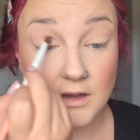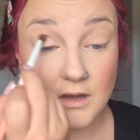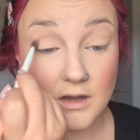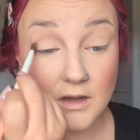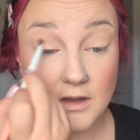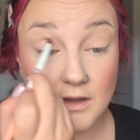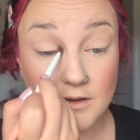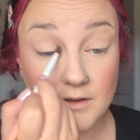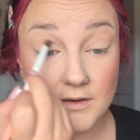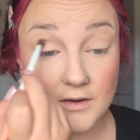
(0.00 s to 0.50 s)

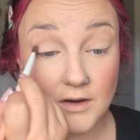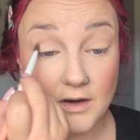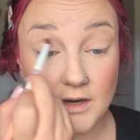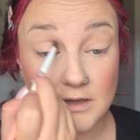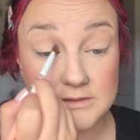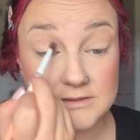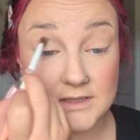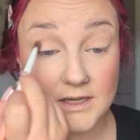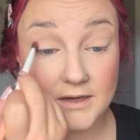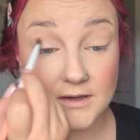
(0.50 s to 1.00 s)
all
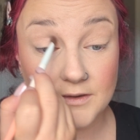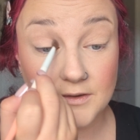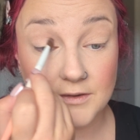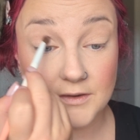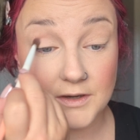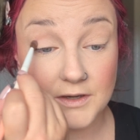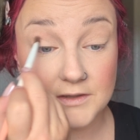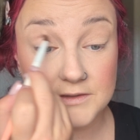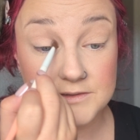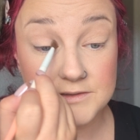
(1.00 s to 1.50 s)
across that
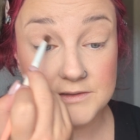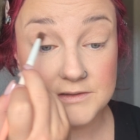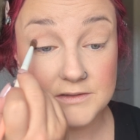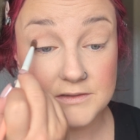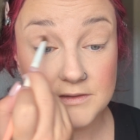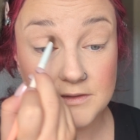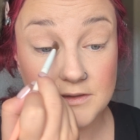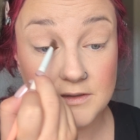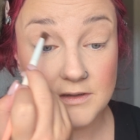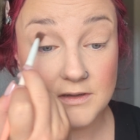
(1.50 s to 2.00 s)
crease.